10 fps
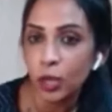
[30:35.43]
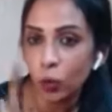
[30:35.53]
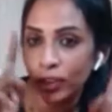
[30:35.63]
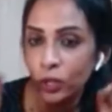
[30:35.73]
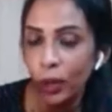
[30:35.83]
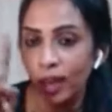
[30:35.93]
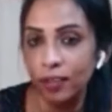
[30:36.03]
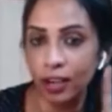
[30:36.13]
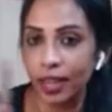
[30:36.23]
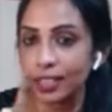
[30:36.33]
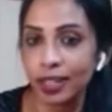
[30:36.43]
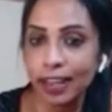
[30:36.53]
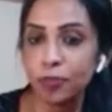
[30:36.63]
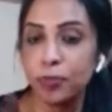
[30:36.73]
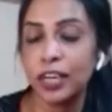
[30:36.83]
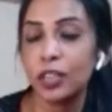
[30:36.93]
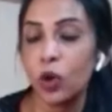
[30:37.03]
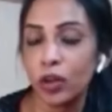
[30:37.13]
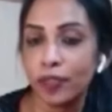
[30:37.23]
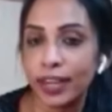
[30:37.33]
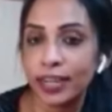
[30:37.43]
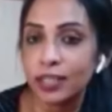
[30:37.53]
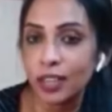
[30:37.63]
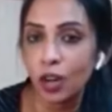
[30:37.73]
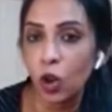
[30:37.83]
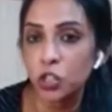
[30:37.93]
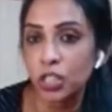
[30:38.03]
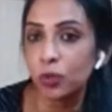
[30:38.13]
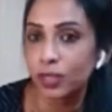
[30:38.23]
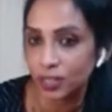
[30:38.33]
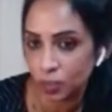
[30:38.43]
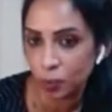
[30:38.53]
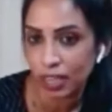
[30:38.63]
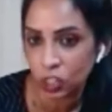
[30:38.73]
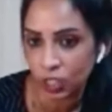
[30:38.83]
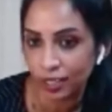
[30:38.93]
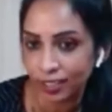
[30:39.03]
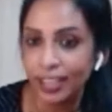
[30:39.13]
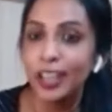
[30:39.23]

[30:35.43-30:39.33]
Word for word: Now, when you have a right and left brain conflict, it is a logic versus magic.